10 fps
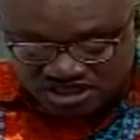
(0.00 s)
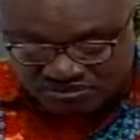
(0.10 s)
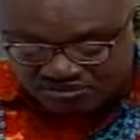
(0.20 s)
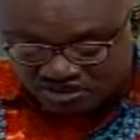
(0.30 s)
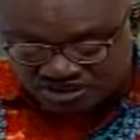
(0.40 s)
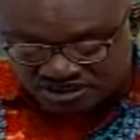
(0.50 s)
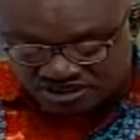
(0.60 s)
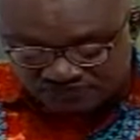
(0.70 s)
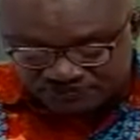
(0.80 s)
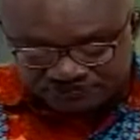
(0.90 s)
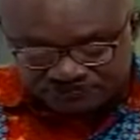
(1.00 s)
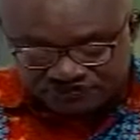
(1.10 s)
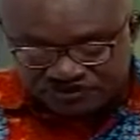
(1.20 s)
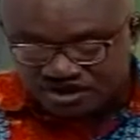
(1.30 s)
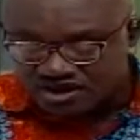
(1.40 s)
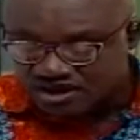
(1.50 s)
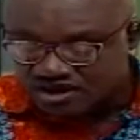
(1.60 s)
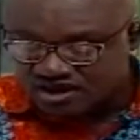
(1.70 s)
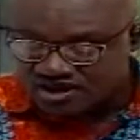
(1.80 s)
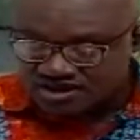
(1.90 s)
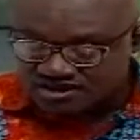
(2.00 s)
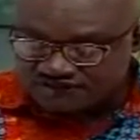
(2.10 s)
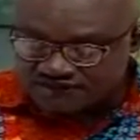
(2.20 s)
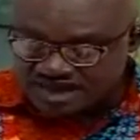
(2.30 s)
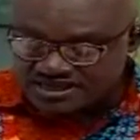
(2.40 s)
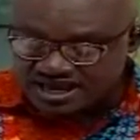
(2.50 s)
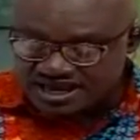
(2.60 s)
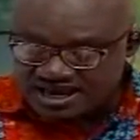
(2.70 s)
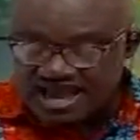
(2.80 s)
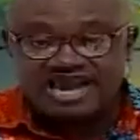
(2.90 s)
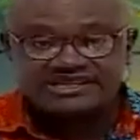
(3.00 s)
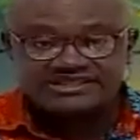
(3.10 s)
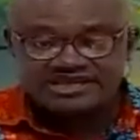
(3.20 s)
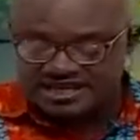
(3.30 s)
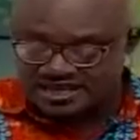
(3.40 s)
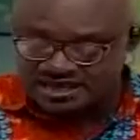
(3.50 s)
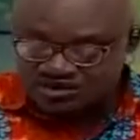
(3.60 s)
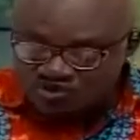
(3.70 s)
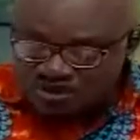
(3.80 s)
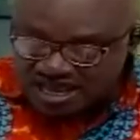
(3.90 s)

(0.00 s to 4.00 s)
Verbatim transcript: process. The Finder NCA, we are